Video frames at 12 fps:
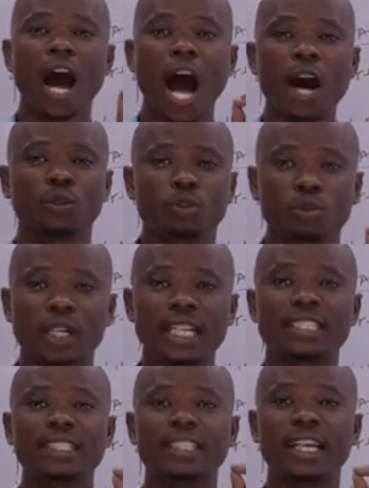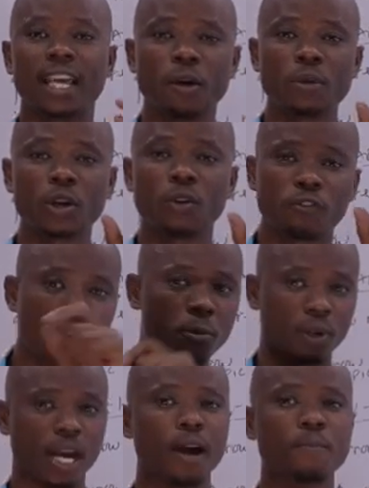how to write the chemical
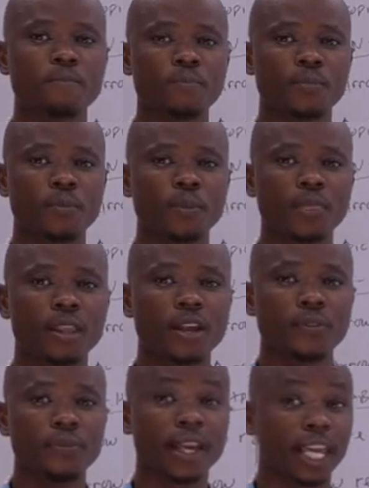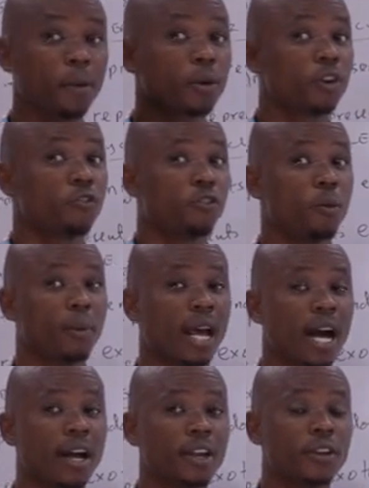formula. The chemical
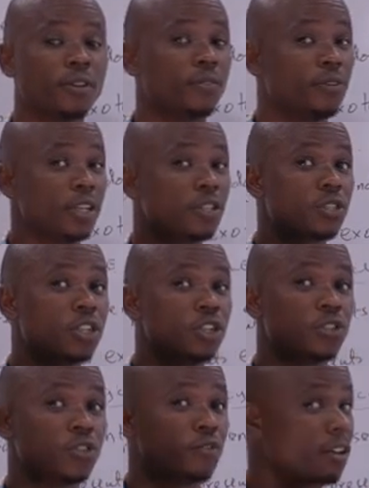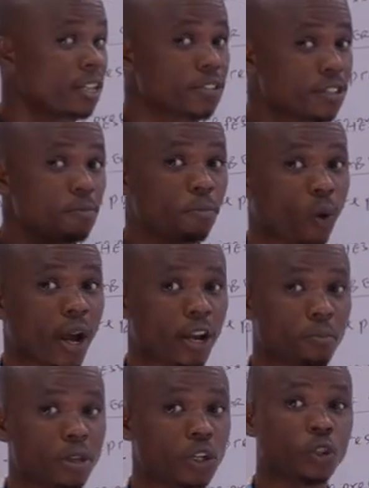formula, this is a very simple
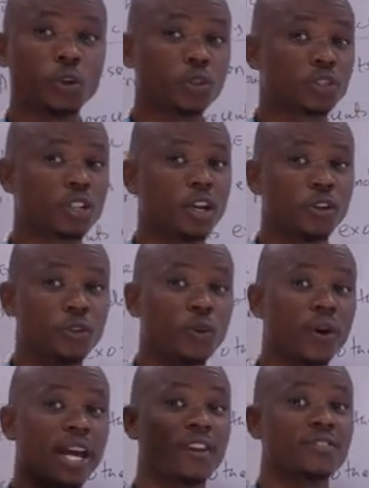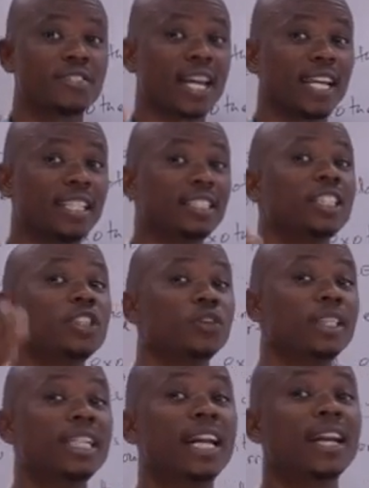one because you have studied in
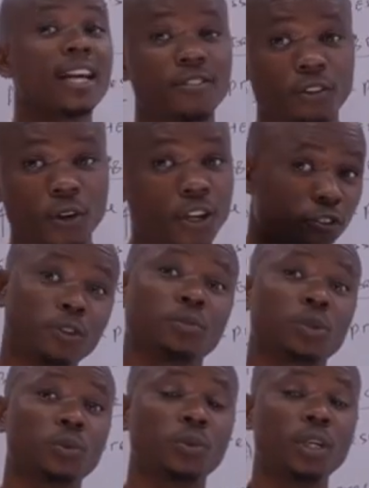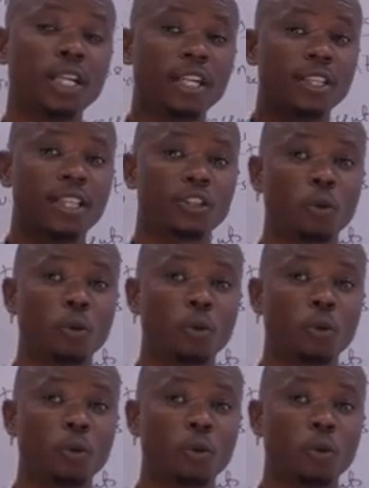ordinary level, in Form 2, in the